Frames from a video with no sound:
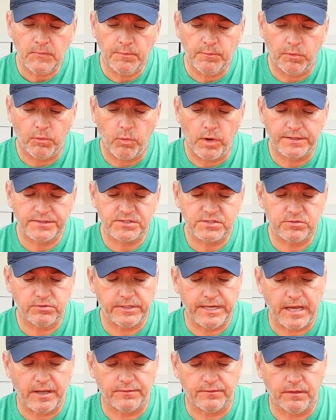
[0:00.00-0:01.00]
Well, what stood
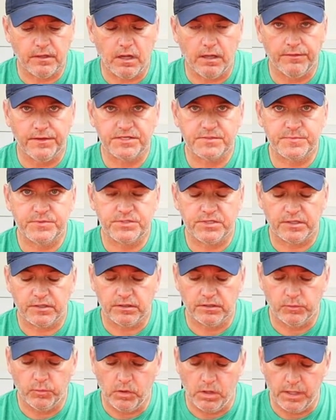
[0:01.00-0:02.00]
out on this
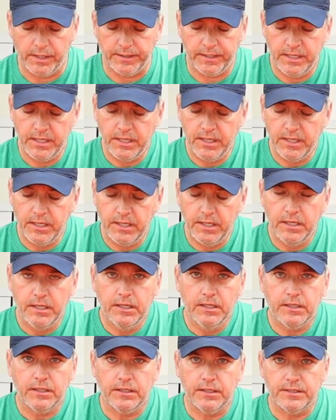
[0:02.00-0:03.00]
particular one
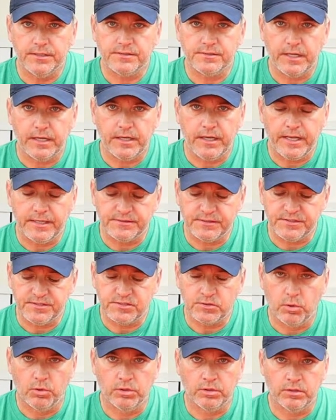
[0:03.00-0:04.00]
is that it has a
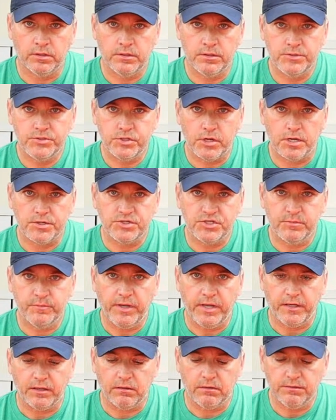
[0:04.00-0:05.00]
solar charging
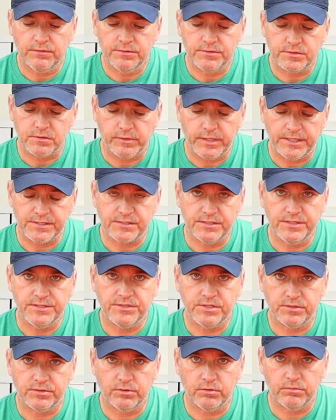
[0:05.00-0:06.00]
panel. So it has an
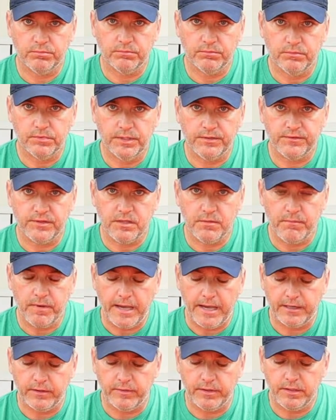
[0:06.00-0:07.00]
internal lithium
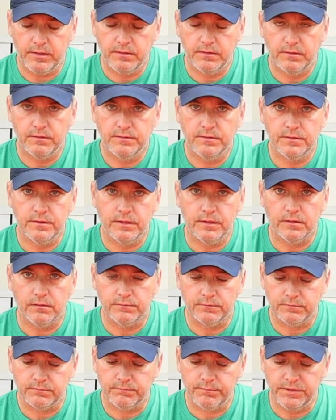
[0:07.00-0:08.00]
battery.
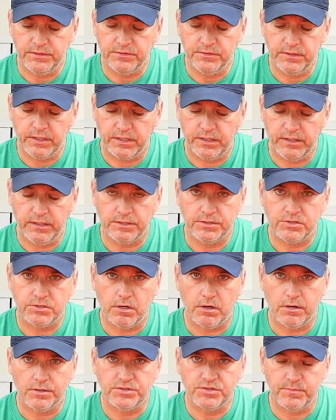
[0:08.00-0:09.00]
It can get
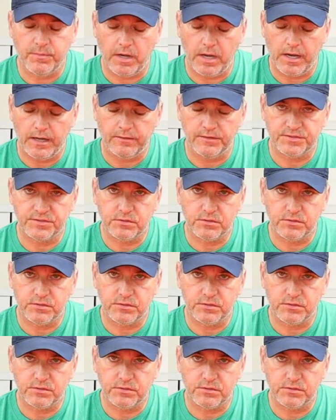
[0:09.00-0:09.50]
charged by the